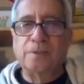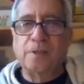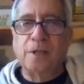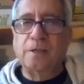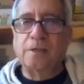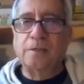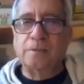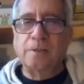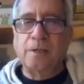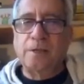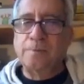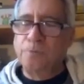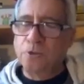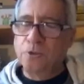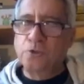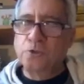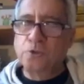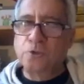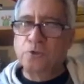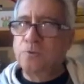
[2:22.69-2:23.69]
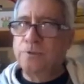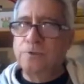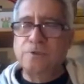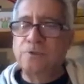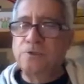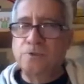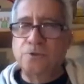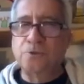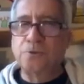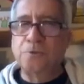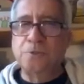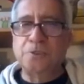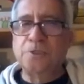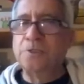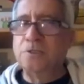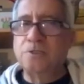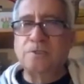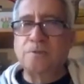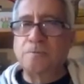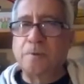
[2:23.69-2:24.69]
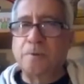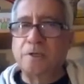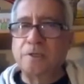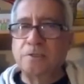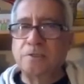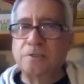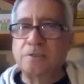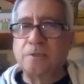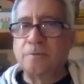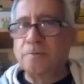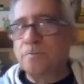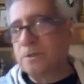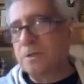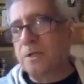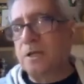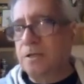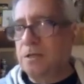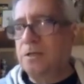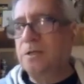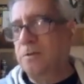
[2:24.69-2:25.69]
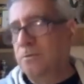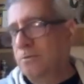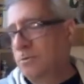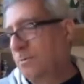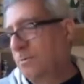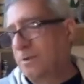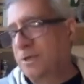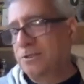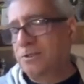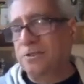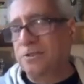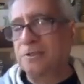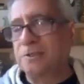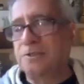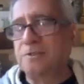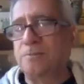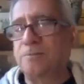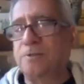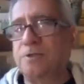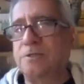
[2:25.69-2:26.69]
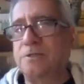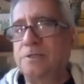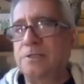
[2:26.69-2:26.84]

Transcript: I, am not sure what the situation is in Pakistan, but I, I would imagine it's similar.